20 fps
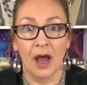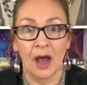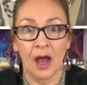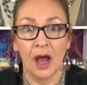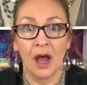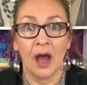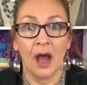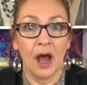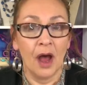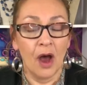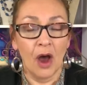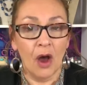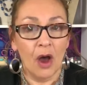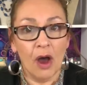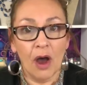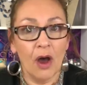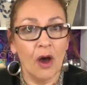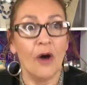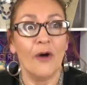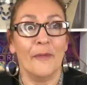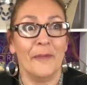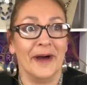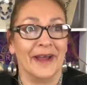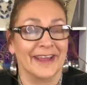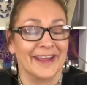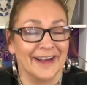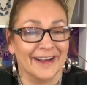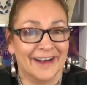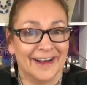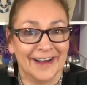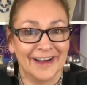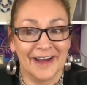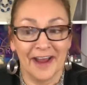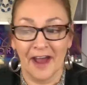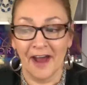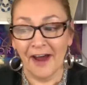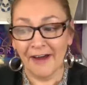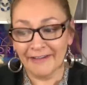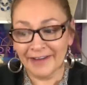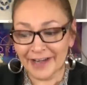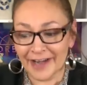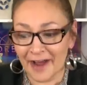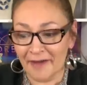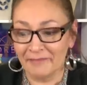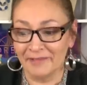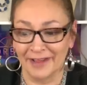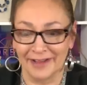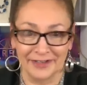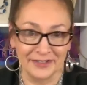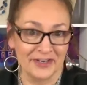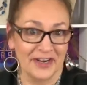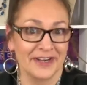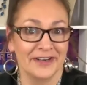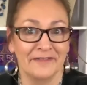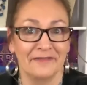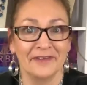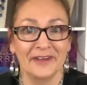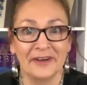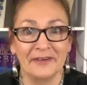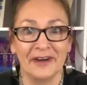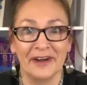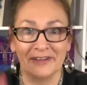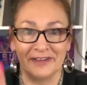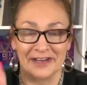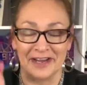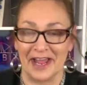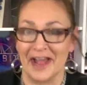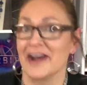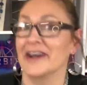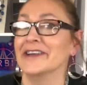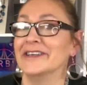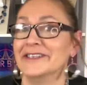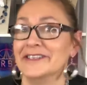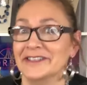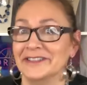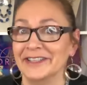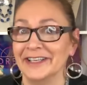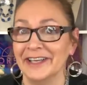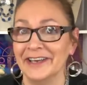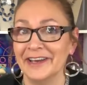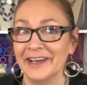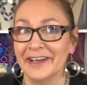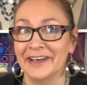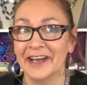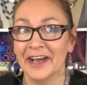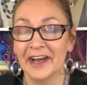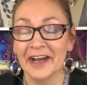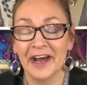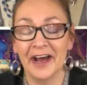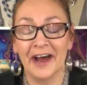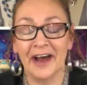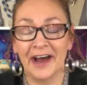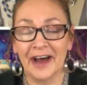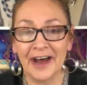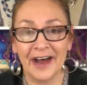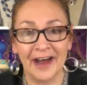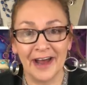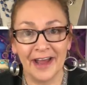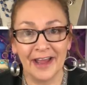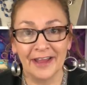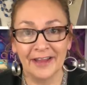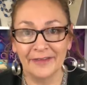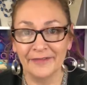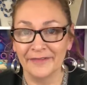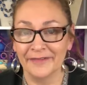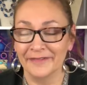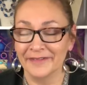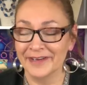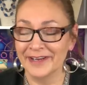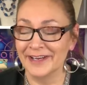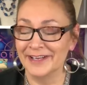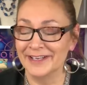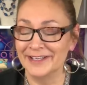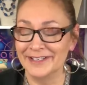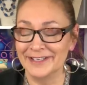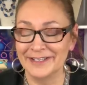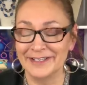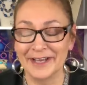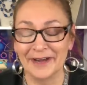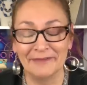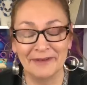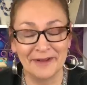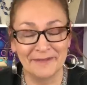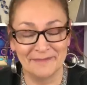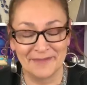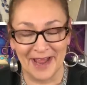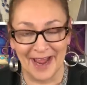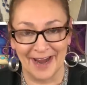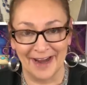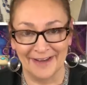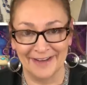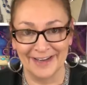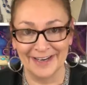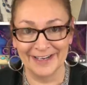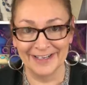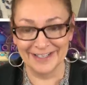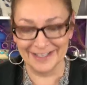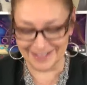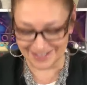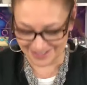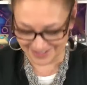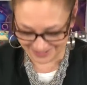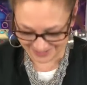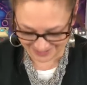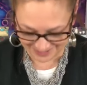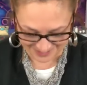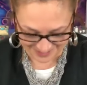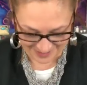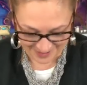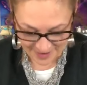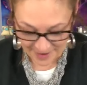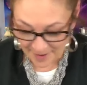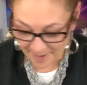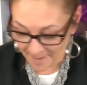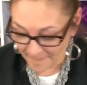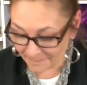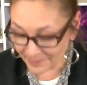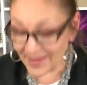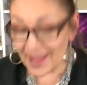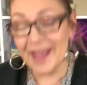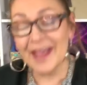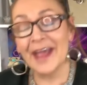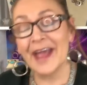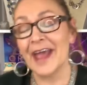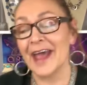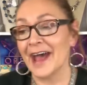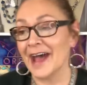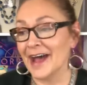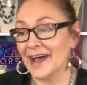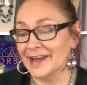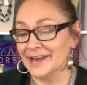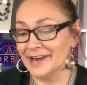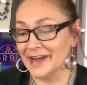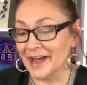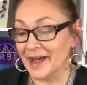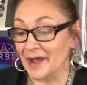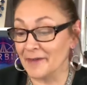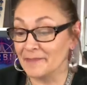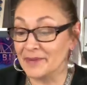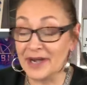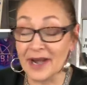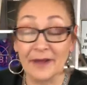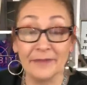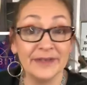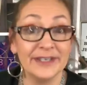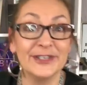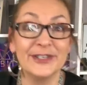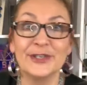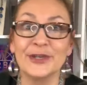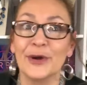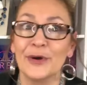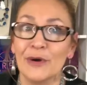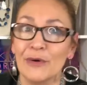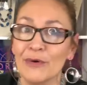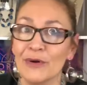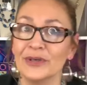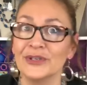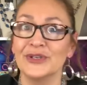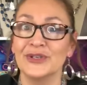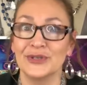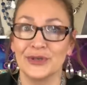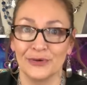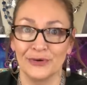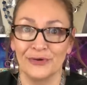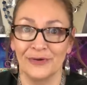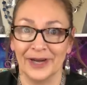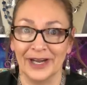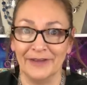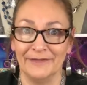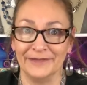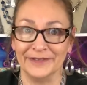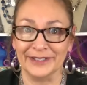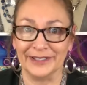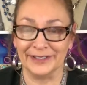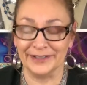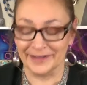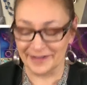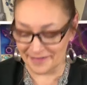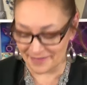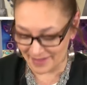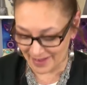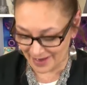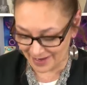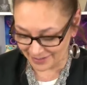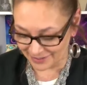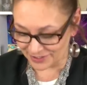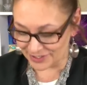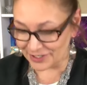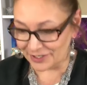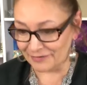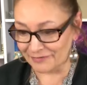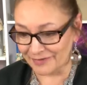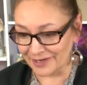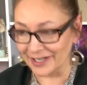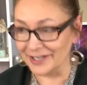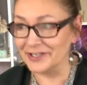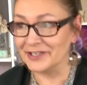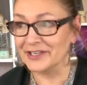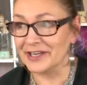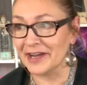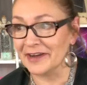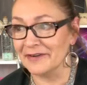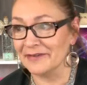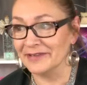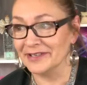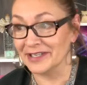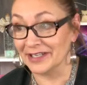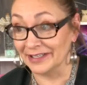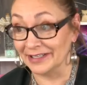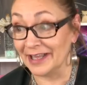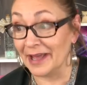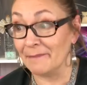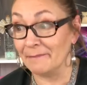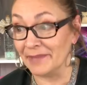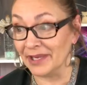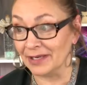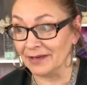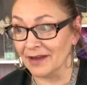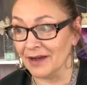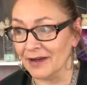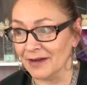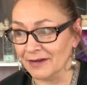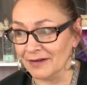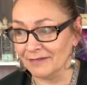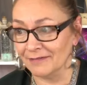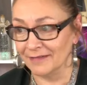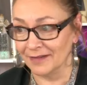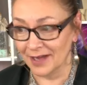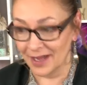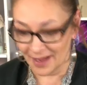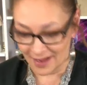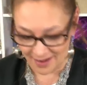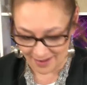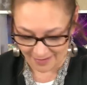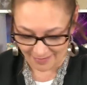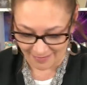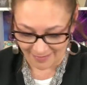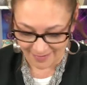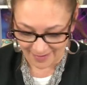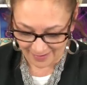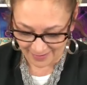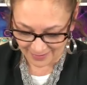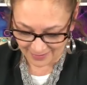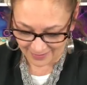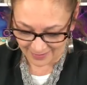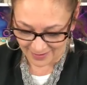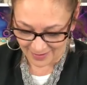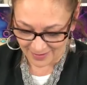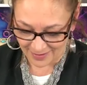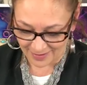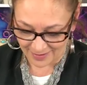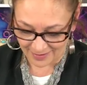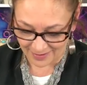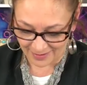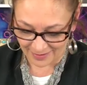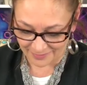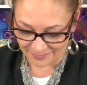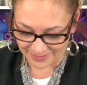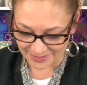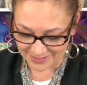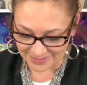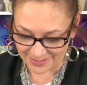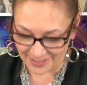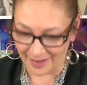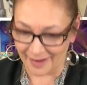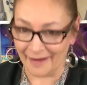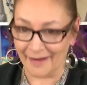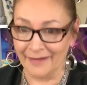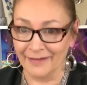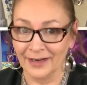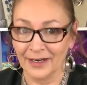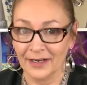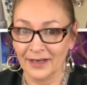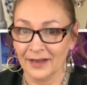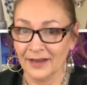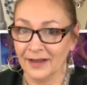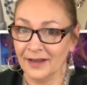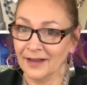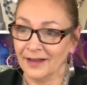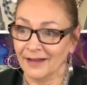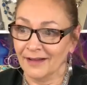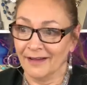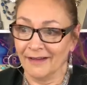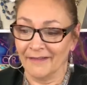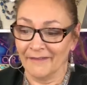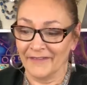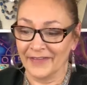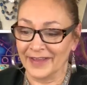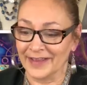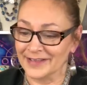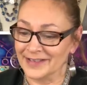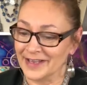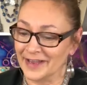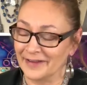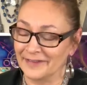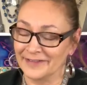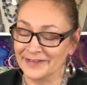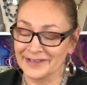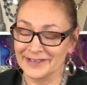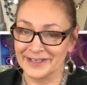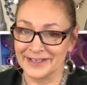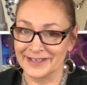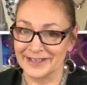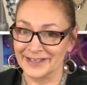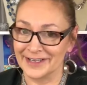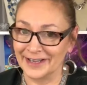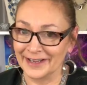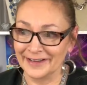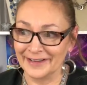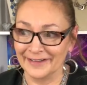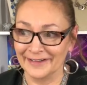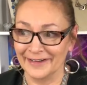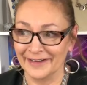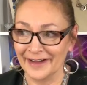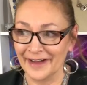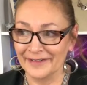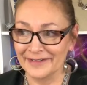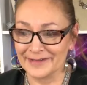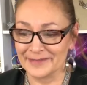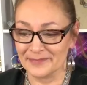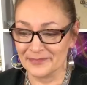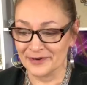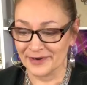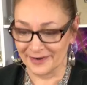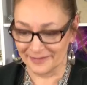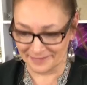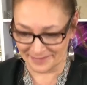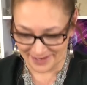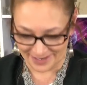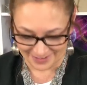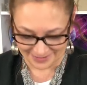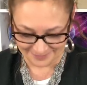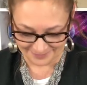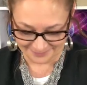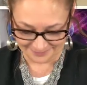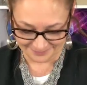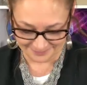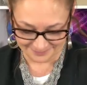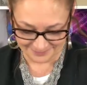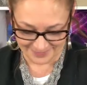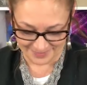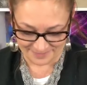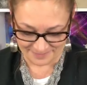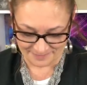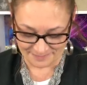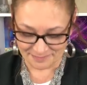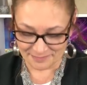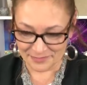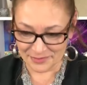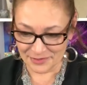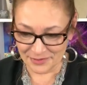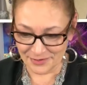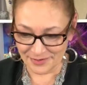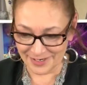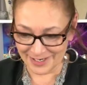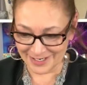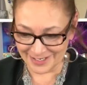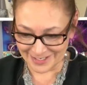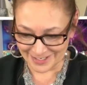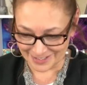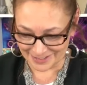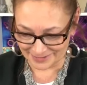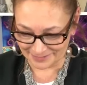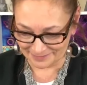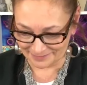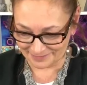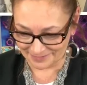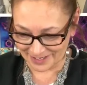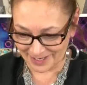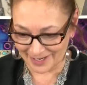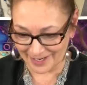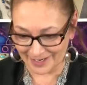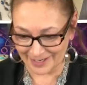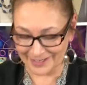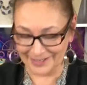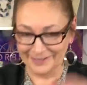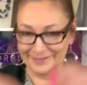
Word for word: oh, oh my God, hurried up, like trying to figure out like how to delete it. I was so embarrassed. And I, but I was so, so grateful that she reached out to let me know that uh, it was there because I was just like, oh, I was mortified, mortified.